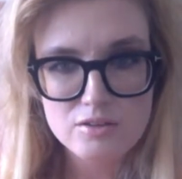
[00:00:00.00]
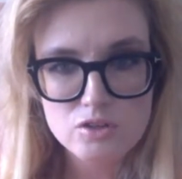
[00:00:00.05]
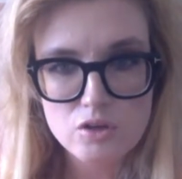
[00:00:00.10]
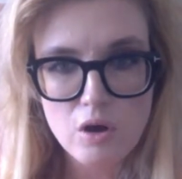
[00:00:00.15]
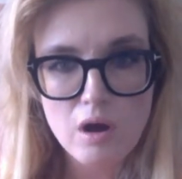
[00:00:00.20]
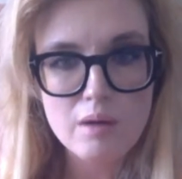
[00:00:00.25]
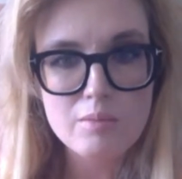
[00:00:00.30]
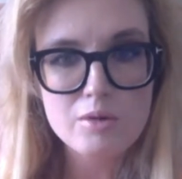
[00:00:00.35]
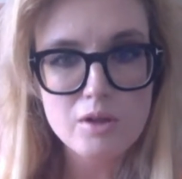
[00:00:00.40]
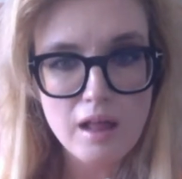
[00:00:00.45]

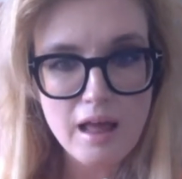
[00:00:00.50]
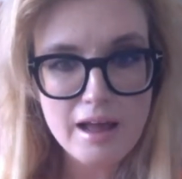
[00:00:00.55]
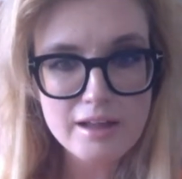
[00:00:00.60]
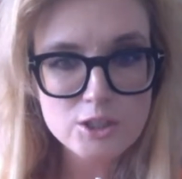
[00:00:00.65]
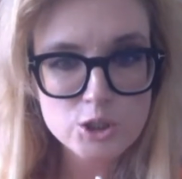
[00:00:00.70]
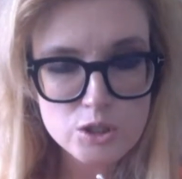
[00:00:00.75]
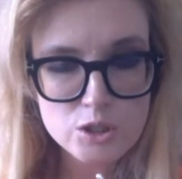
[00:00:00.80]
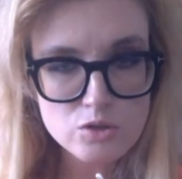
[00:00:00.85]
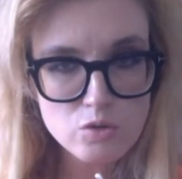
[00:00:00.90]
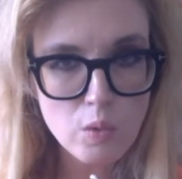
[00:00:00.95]
So I'm
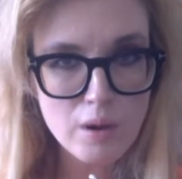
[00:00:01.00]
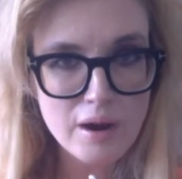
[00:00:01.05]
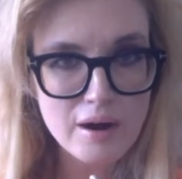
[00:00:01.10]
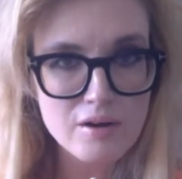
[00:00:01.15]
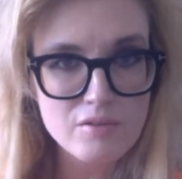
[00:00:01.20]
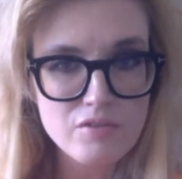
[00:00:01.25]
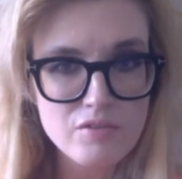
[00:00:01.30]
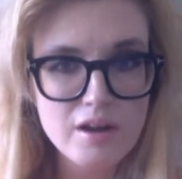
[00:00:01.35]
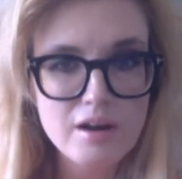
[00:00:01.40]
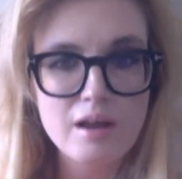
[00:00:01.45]
glad she's
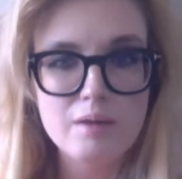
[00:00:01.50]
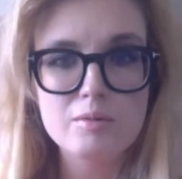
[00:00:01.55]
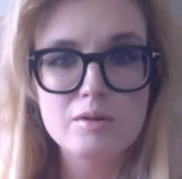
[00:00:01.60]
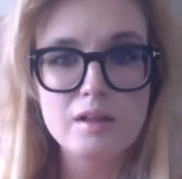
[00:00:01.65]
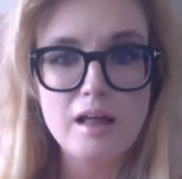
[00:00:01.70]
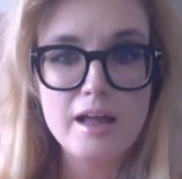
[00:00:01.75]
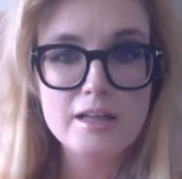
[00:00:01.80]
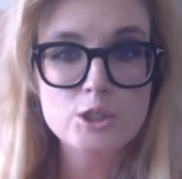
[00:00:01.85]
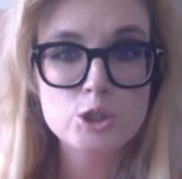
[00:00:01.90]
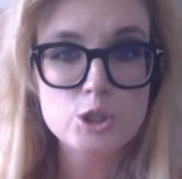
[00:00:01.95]
aware of it. I'm
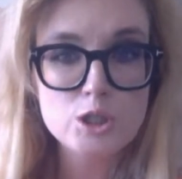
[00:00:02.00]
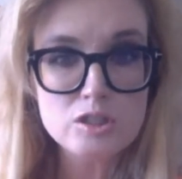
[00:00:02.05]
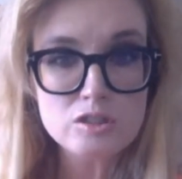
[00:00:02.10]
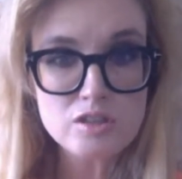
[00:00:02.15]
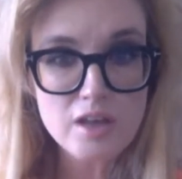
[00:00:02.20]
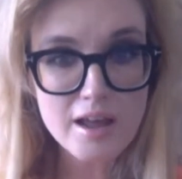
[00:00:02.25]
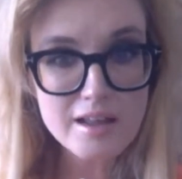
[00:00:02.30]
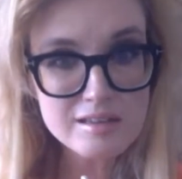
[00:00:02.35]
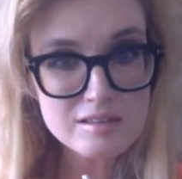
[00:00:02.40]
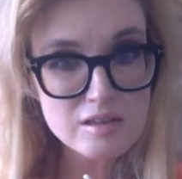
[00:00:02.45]
glad she
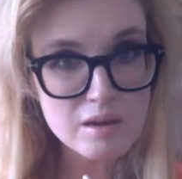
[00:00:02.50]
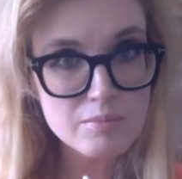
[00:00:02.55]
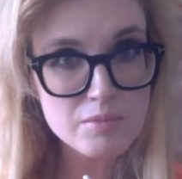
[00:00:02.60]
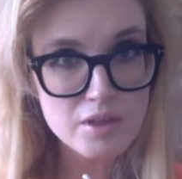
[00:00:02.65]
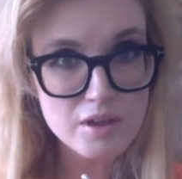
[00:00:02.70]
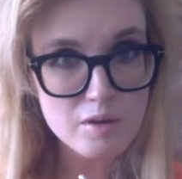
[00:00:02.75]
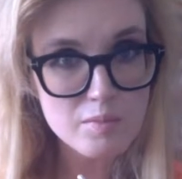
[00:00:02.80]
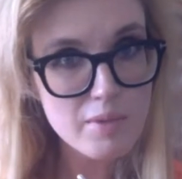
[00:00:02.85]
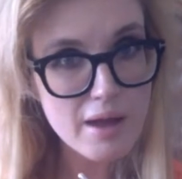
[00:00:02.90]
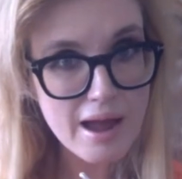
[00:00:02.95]
said
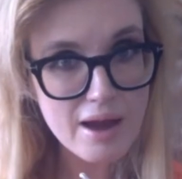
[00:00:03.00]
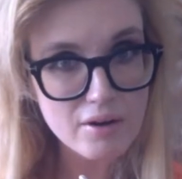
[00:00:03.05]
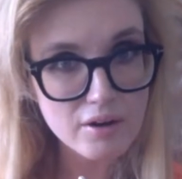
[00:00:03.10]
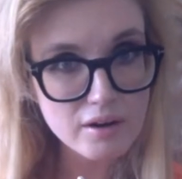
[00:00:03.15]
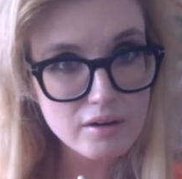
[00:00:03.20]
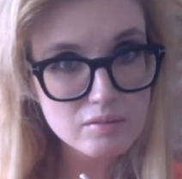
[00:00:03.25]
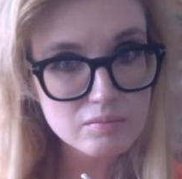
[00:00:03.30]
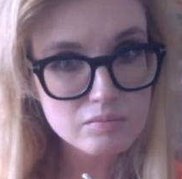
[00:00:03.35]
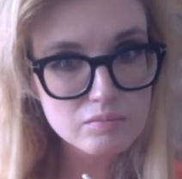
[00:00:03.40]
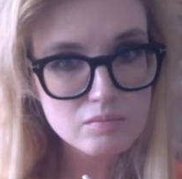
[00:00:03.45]
something about
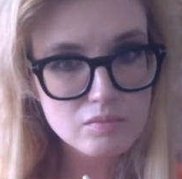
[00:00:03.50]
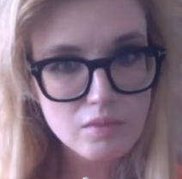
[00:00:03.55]
it.